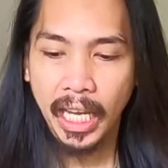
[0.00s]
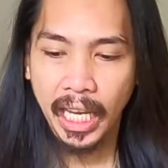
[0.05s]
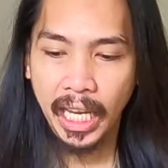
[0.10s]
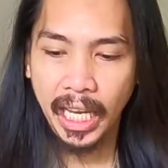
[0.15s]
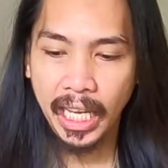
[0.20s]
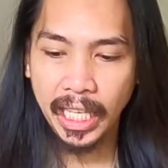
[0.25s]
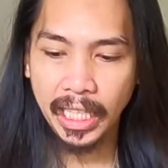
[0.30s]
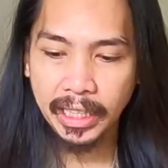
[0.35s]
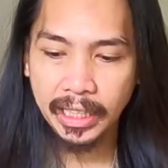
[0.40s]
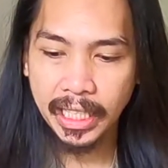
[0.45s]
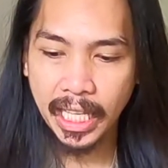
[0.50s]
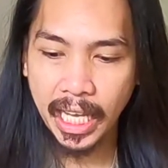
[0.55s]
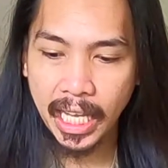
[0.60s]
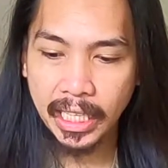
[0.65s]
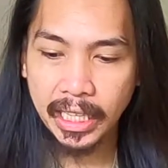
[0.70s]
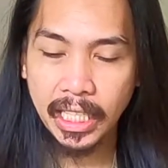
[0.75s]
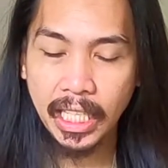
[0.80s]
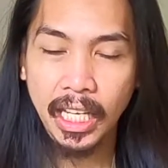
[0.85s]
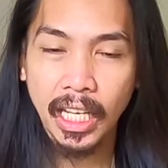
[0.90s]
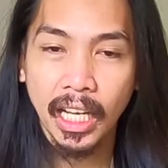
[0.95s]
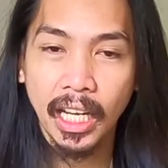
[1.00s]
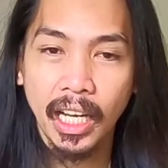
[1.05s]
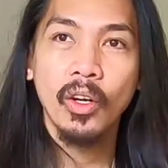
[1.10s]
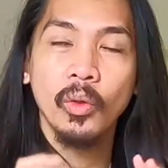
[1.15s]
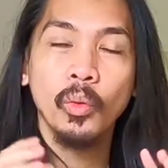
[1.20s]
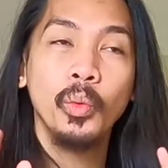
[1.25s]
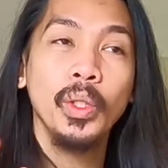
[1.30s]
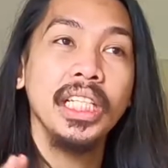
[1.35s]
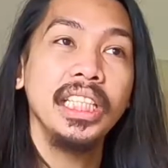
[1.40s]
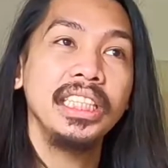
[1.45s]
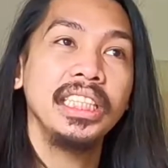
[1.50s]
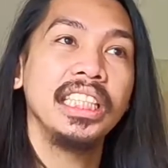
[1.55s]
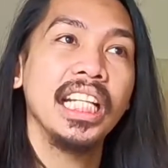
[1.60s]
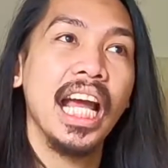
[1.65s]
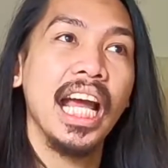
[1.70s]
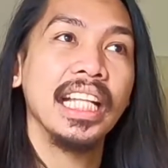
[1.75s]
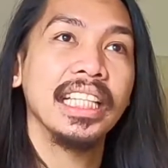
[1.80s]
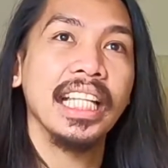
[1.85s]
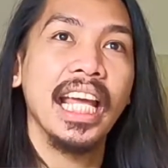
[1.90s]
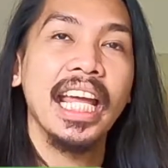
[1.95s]
And then
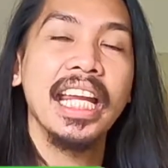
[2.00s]
WeChat